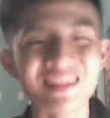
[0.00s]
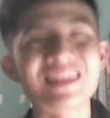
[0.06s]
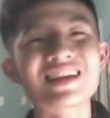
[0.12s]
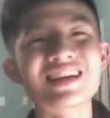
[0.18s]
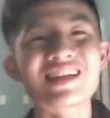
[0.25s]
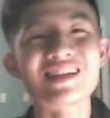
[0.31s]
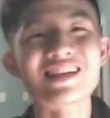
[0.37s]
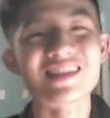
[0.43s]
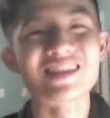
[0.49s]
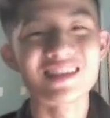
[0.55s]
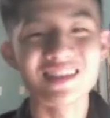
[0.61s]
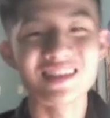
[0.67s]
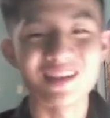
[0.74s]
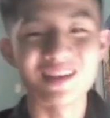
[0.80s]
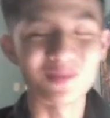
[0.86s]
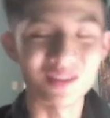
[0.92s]
It can
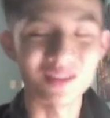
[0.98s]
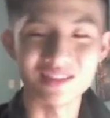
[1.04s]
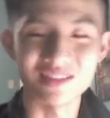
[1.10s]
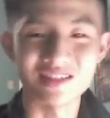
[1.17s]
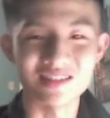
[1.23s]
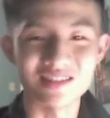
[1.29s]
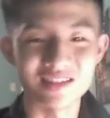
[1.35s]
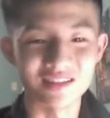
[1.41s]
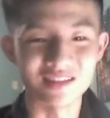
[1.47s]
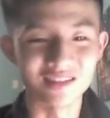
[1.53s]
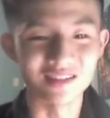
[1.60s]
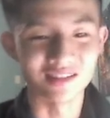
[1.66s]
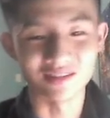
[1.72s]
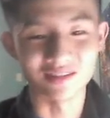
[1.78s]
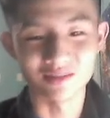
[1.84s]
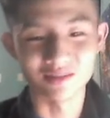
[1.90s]
get really detailed
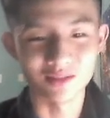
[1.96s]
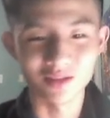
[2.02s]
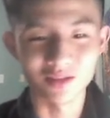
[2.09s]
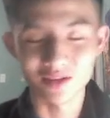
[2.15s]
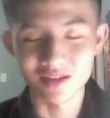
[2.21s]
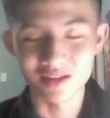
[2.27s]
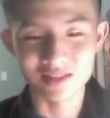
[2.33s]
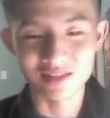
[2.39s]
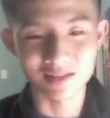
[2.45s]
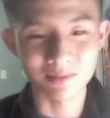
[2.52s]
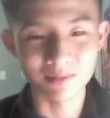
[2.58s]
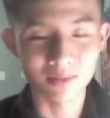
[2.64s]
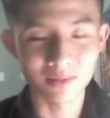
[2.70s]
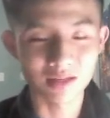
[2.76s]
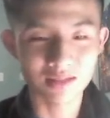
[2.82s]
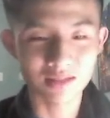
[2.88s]
and really crazy,
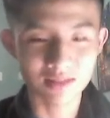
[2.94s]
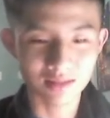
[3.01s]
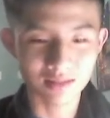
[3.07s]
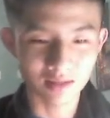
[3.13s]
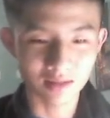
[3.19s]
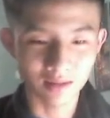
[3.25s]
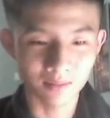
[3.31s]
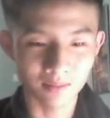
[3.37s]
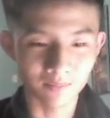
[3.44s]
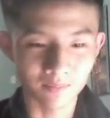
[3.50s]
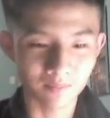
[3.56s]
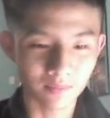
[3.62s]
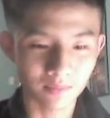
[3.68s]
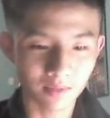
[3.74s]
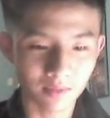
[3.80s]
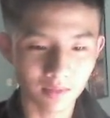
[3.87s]
but
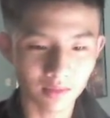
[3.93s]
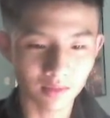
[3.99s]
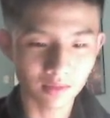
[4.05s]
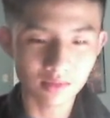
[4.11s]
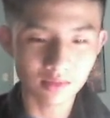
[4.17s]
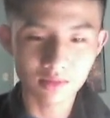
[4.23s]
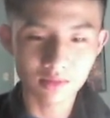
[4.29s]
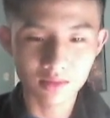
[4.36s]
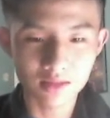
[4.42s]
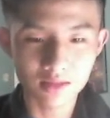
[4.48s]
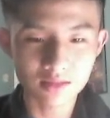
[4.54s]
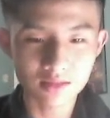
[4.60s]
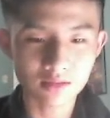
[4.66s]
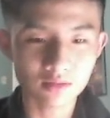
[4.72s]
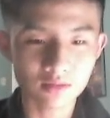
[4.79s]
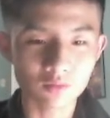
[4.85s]

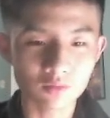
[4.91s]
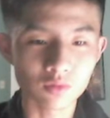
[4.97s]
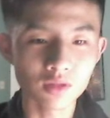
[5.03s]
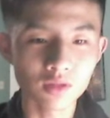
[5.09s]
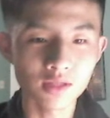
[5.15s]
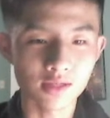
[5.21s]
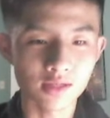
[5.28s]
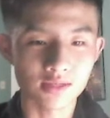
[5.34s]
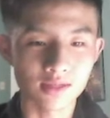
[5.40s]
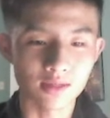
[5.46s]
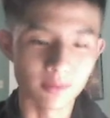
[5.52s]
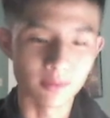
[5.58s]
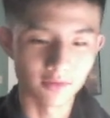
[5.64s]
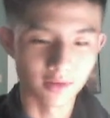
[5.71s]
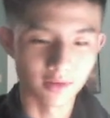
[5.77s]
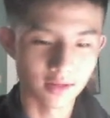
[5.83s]
this really
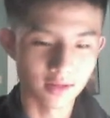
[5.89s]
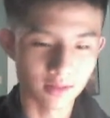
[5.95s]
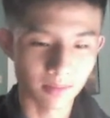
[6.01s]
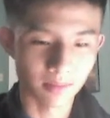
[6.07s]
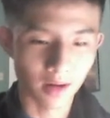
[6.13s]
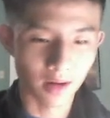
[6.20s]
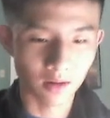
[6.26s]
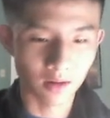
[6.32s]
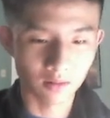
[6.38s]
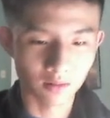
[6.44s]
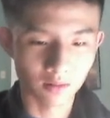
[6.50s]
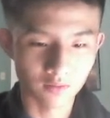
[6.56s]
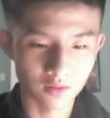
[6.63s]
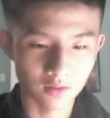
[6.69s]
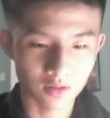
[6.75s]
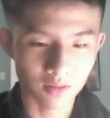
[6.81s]
exemplifies the power of
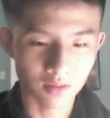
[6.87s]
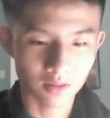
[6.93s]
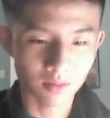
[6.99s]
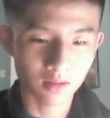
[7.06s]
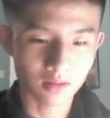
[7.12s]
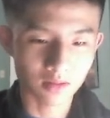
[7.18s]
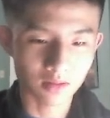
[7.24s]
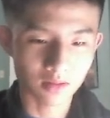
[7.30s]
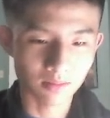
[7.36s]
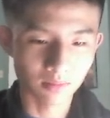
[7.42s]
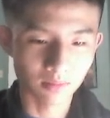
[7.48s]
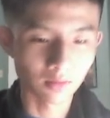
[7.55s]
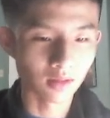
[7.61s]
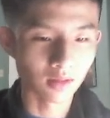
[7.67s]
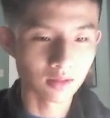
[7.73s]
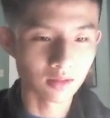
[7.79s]
just something as
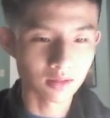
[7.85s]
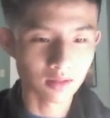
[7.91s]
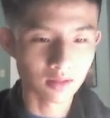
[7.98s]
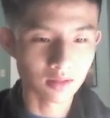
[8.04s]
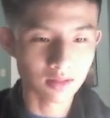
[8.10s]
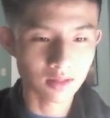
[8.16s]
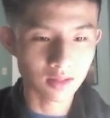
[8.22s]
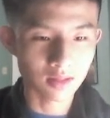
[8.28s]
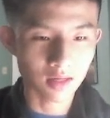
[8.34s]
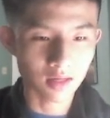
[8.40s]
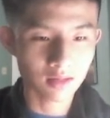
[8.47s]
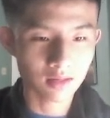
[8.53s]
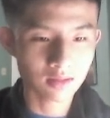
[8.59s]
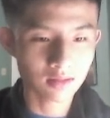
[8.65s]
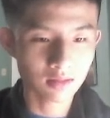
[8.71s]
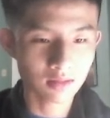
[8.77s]
simple as a set,
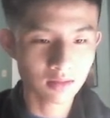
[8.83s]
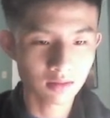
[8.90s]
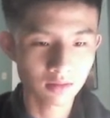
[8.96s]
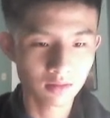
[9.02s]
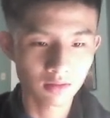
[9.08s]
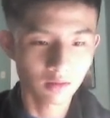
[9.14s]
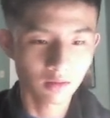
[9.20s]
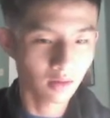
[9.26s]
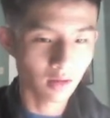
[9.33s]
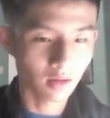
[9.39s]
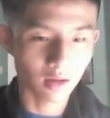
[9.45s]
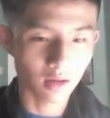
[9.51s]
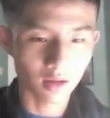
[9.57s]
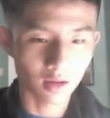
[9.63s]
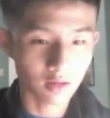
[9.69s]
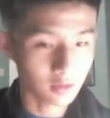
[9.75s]

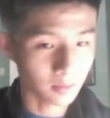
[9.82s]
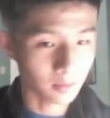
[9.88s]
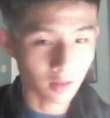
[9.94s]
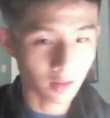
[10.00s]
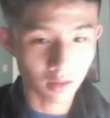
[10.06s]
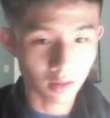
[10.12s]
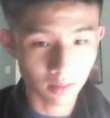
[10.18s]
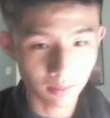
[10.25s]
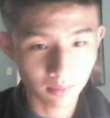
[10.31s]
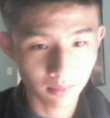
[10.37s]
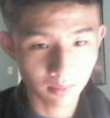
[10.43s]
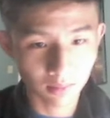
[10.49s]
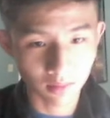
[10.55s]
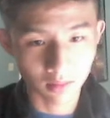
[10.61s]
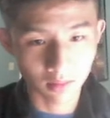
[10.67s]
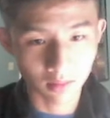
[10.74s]
hash map.
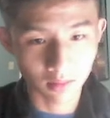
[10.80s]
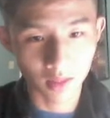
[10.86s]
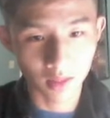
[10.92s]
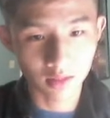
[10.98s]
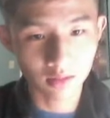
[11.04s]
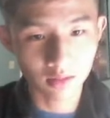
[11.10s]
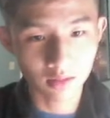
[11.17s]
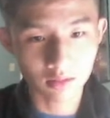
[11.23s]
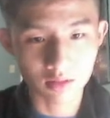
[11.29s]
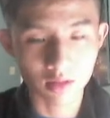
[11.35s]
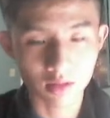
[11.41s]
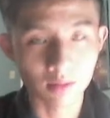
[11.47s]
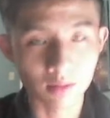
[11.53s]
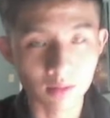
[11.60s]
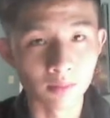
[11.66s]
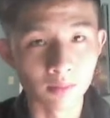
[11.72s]
I think there's a
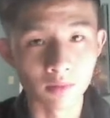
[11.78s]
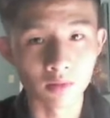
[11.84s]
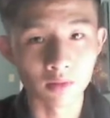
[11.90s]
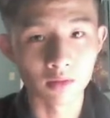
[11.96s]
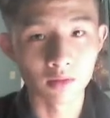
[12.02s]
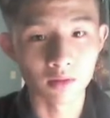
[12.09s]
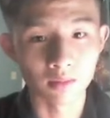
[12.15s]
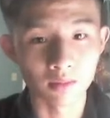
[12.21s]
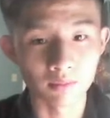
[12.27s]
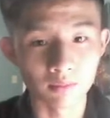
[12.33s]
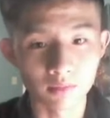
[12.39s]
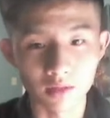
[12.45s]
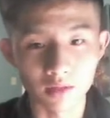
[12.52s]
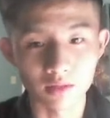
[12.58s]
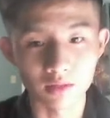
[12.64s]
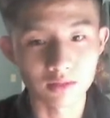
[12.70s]
couple more that I'm
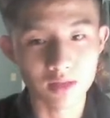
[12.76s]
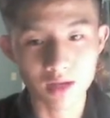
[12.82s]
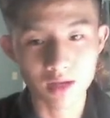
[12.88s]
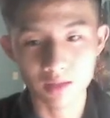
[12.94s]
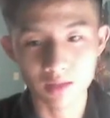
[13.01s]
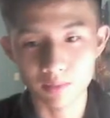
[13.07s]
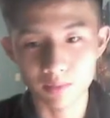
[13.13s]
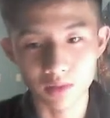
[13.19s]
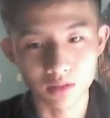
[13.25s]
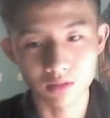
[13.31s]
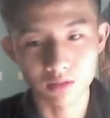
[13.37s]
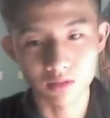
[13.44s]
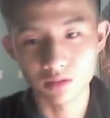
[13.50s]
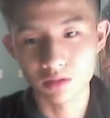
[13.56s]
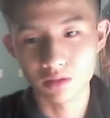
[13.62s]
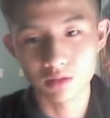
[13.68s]
like deck,
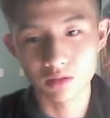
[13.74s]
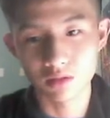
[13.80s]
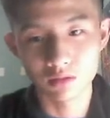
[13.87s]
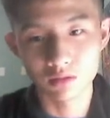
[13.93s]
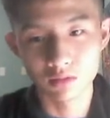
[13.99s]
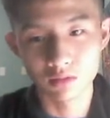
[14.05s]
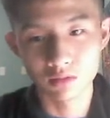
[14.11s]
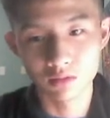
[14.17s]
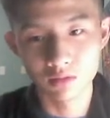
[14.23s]
priority queue,